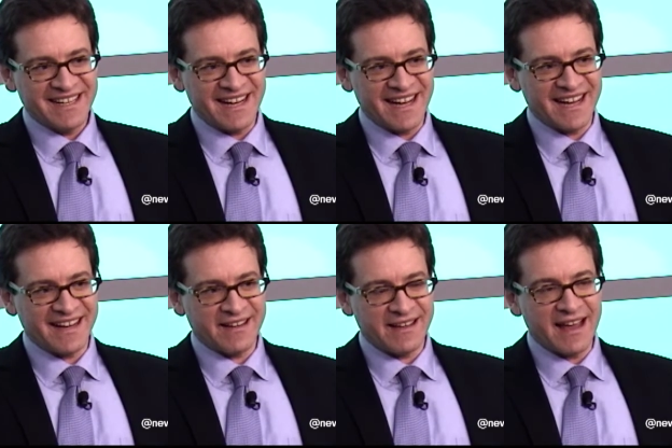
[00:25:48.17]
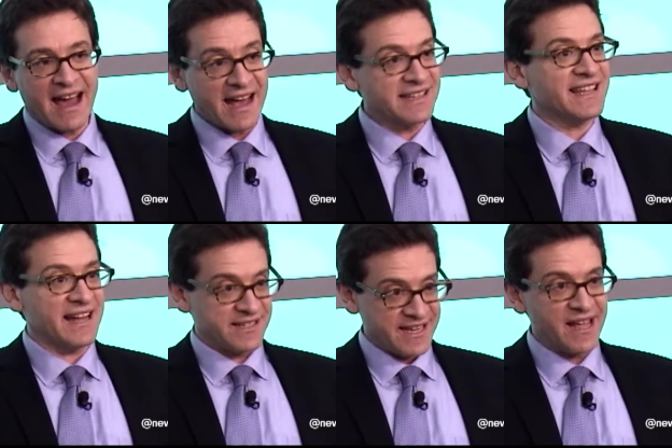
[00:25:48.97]
has
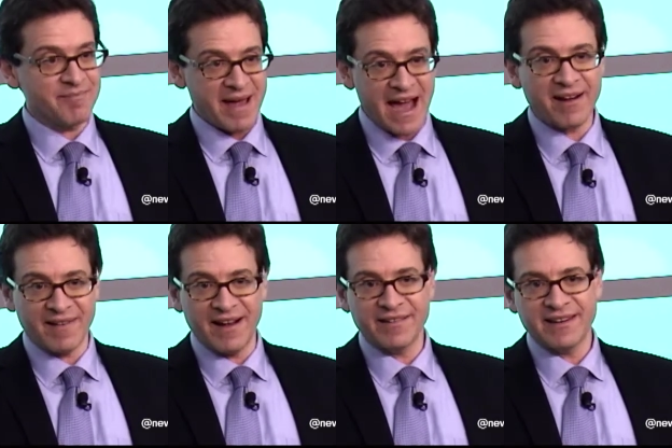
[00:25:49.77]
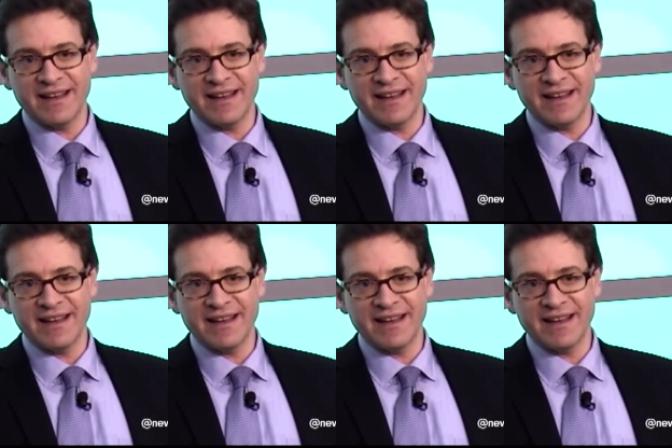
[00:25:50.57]
that same background.